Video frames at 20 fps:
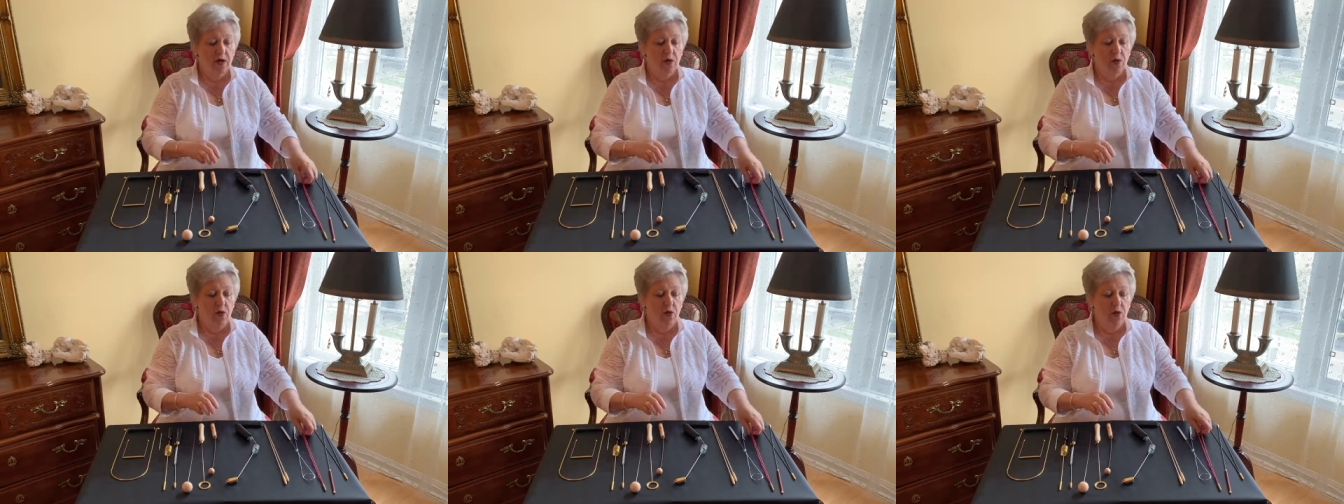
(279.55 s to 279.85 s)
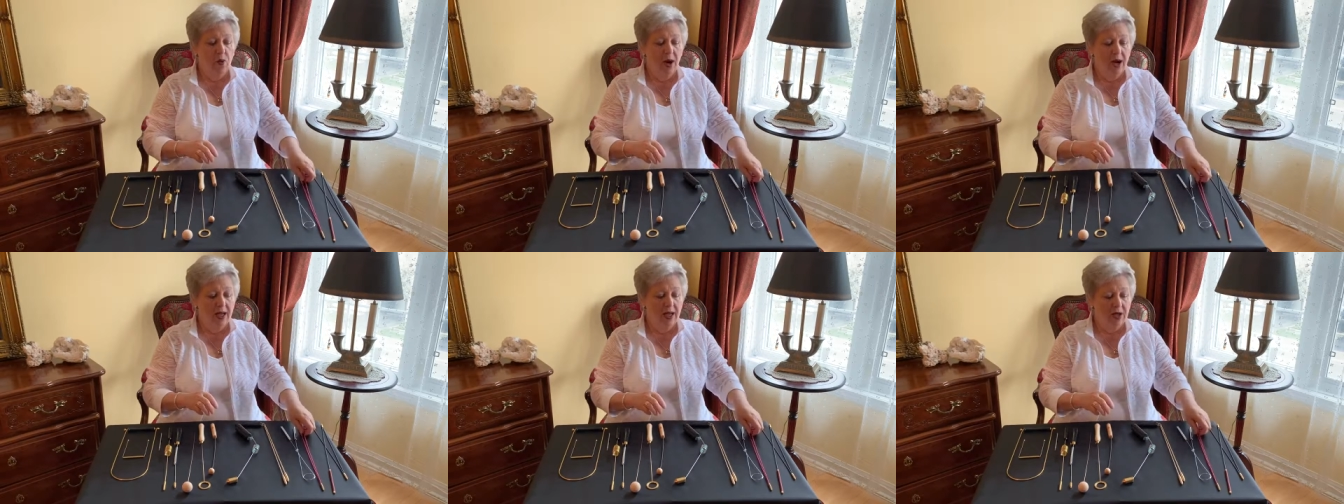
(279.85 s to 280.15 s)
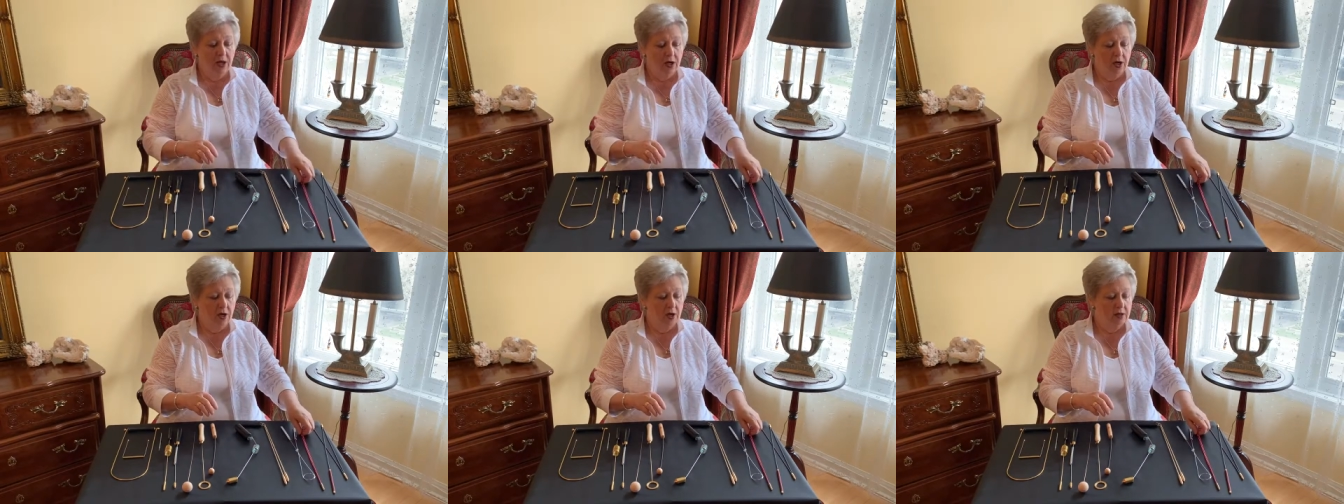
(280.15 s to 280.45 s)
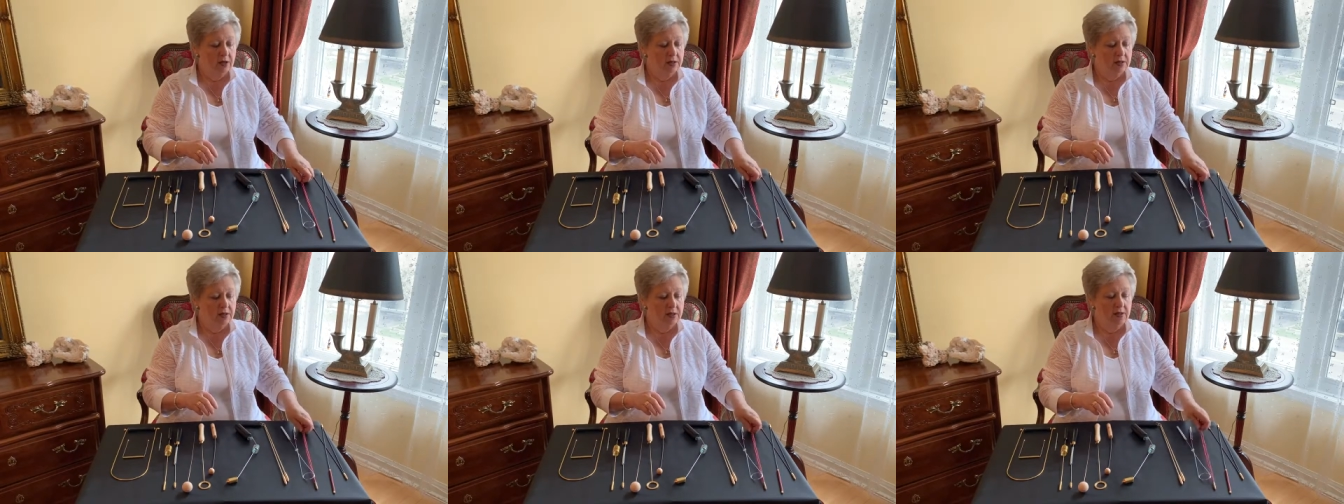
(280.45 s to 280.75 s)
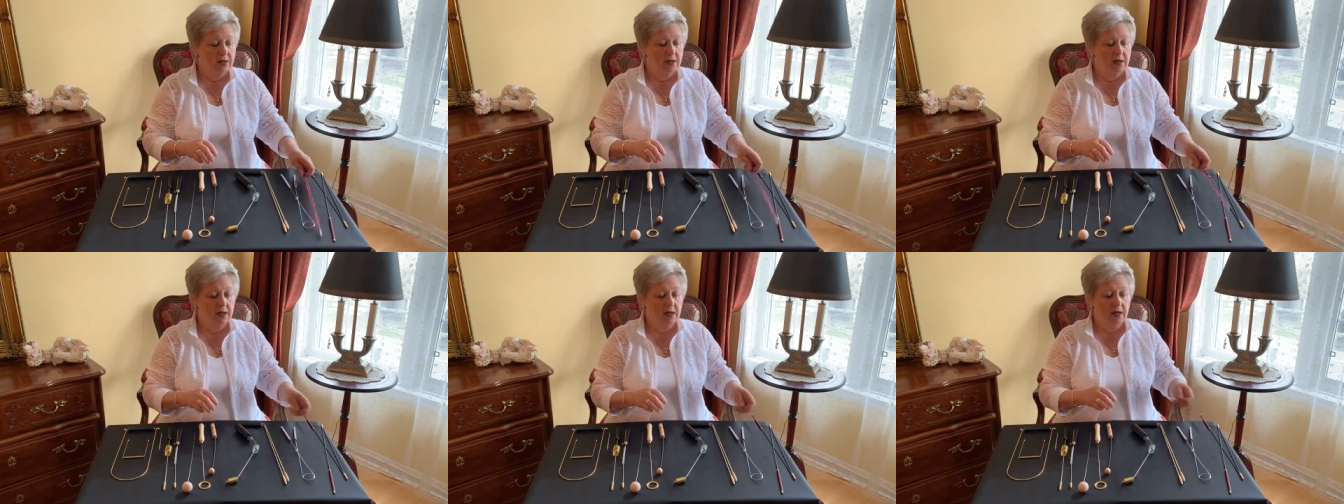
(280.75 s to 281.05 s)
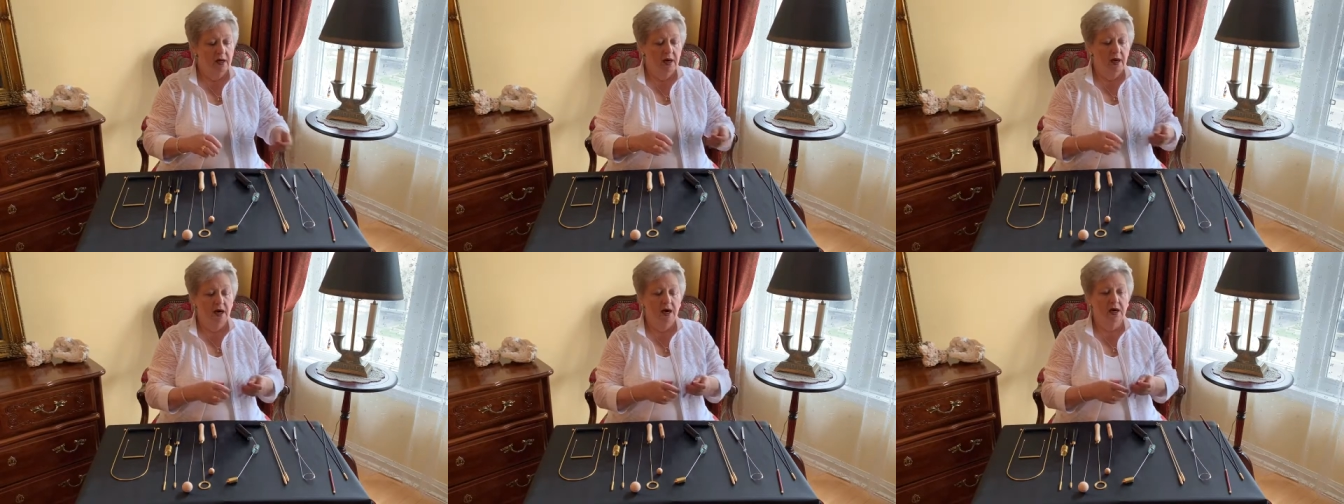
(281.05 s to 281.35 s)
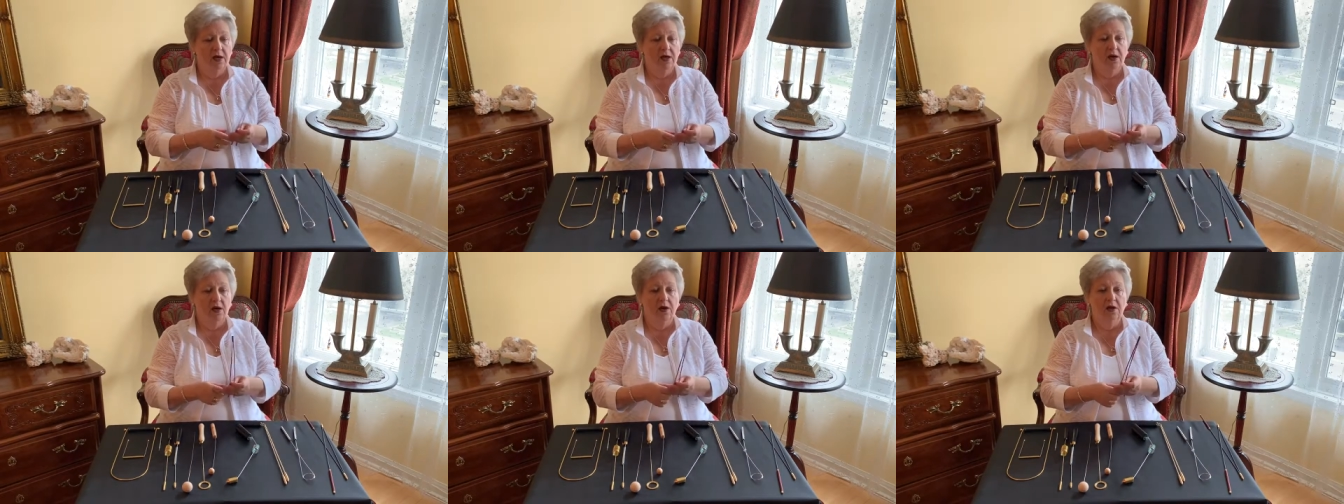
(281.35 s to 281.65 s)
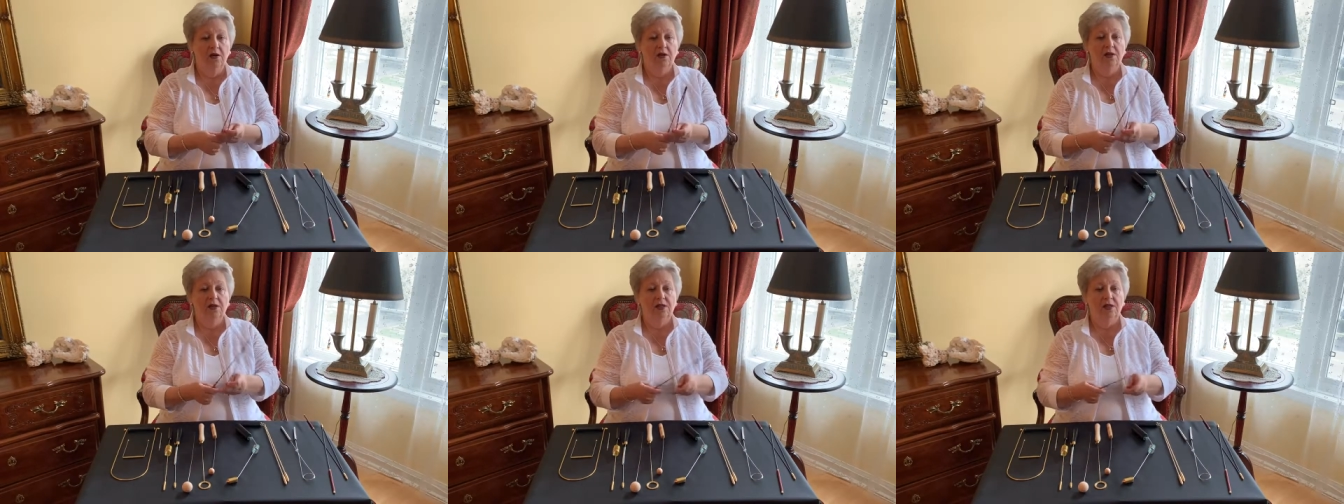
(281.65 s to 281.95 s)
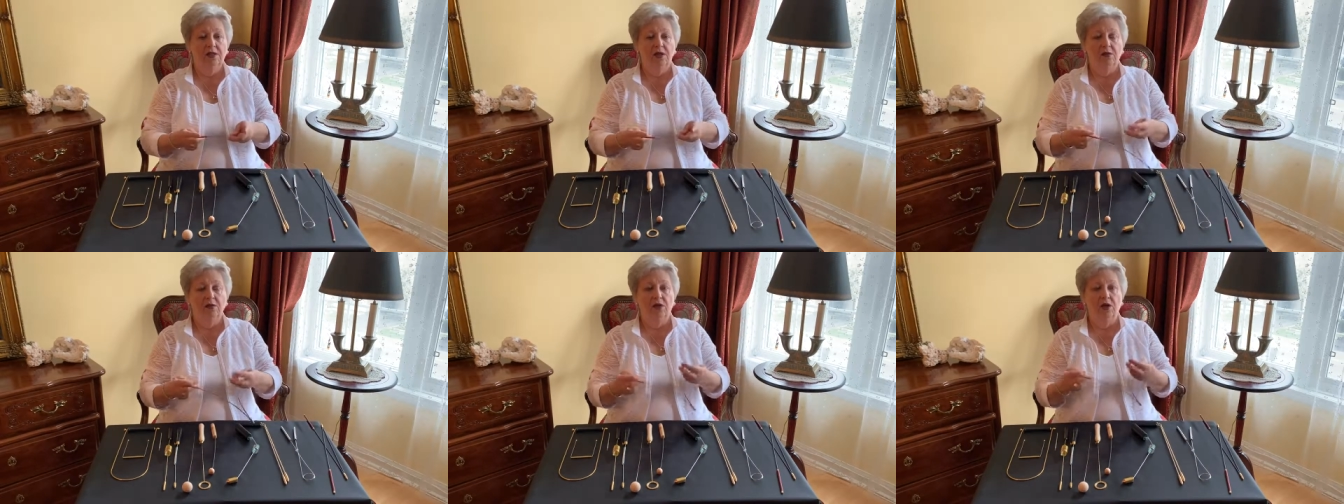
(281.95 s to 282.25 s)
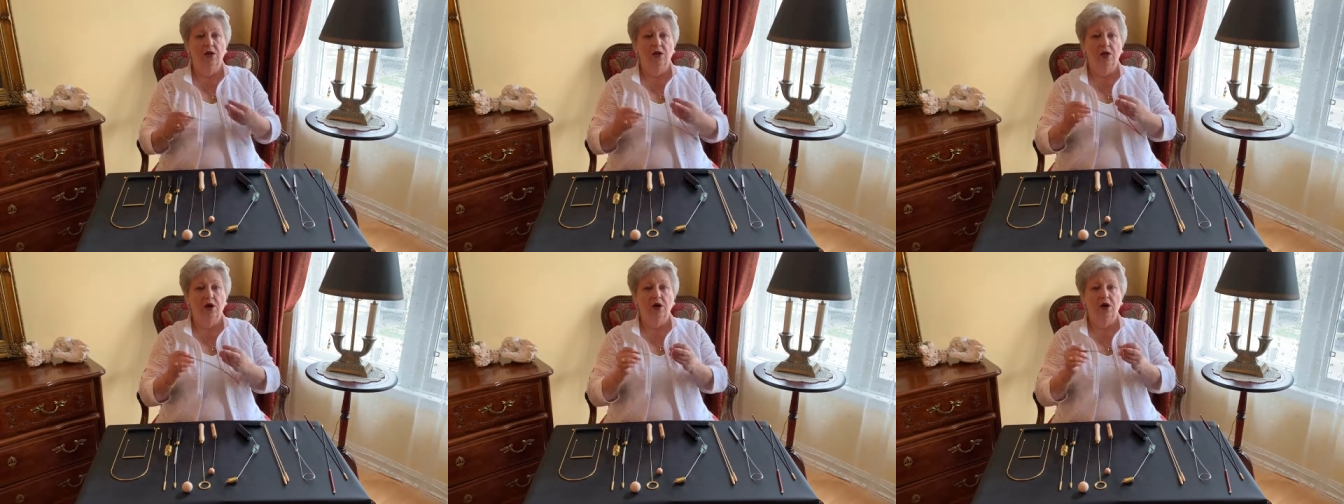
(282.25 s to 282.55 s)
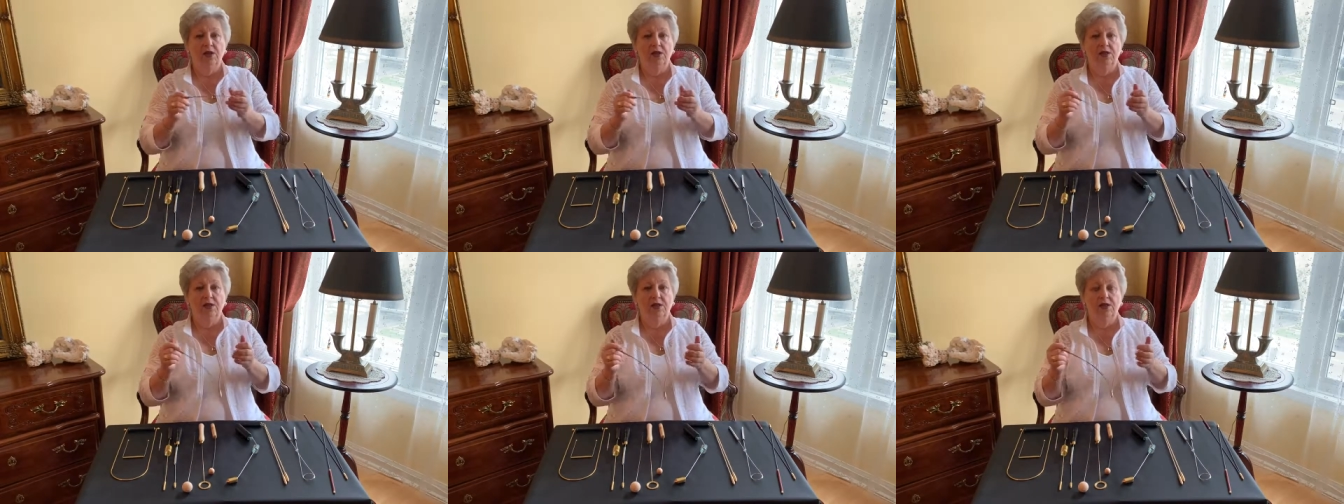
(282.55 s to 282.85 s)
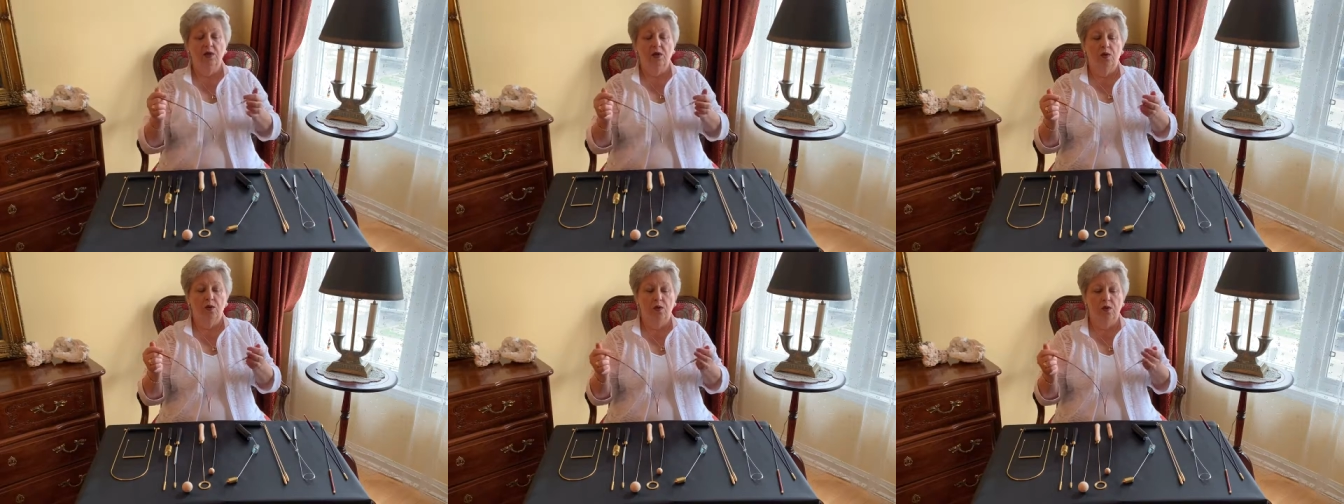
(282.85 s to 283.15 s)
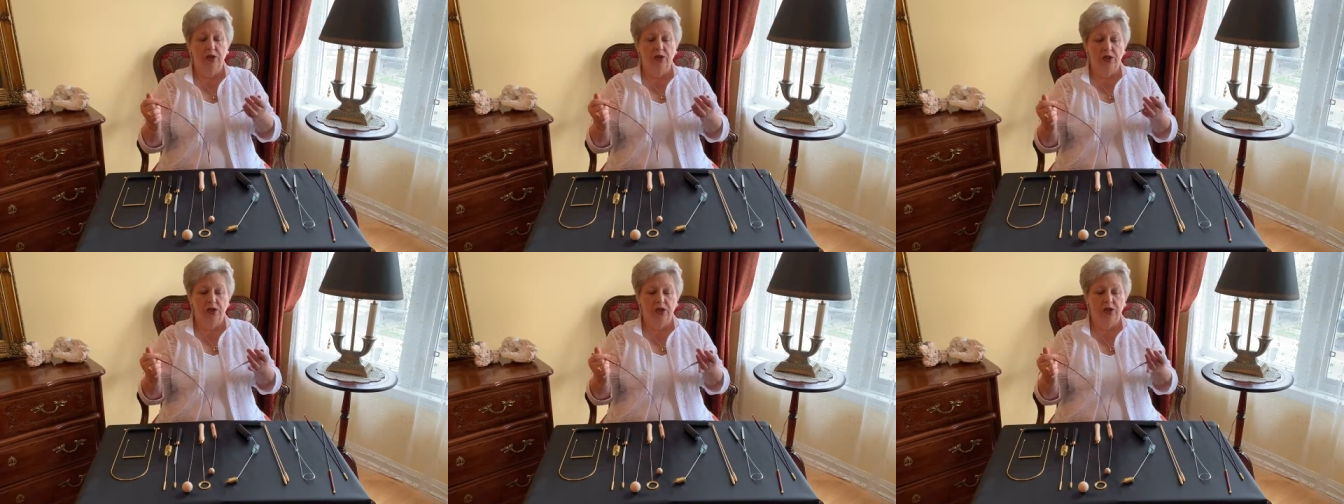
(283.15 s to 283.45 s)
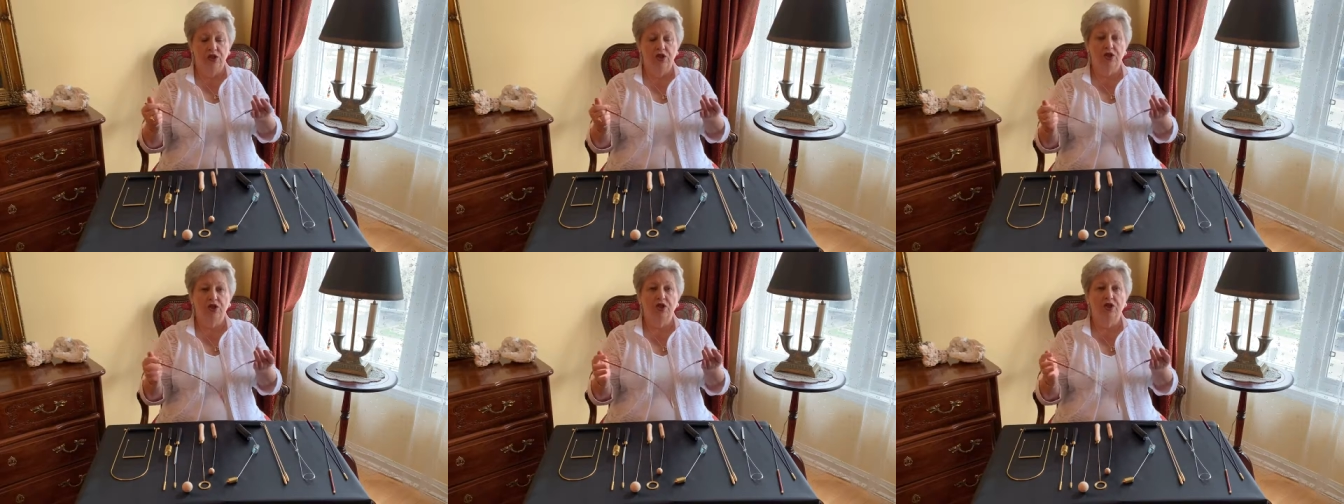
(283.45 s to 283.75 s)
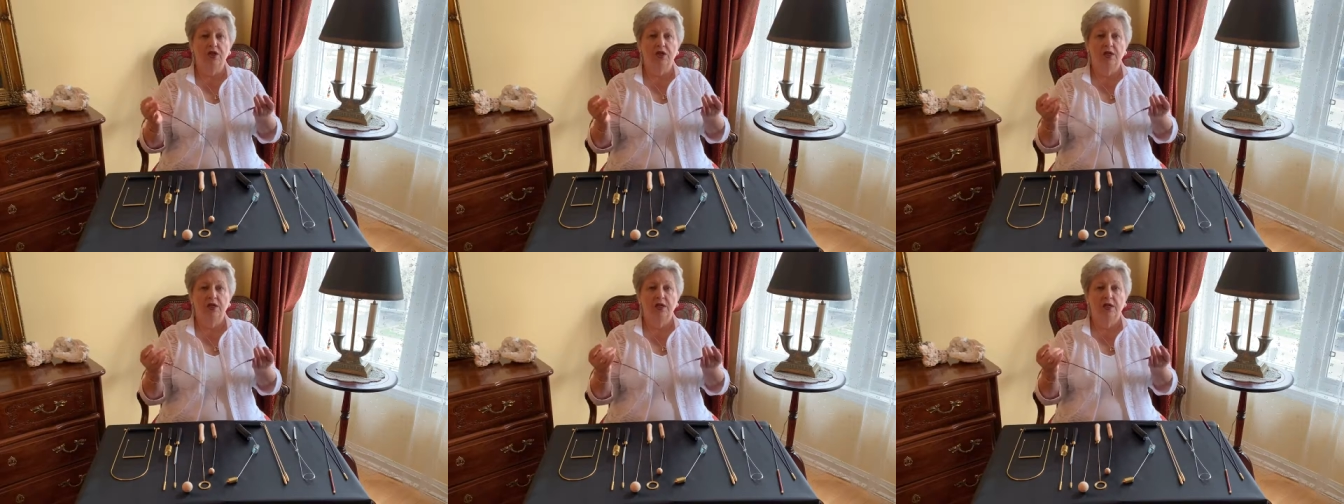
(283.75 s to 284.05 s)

Y rods are also the rods which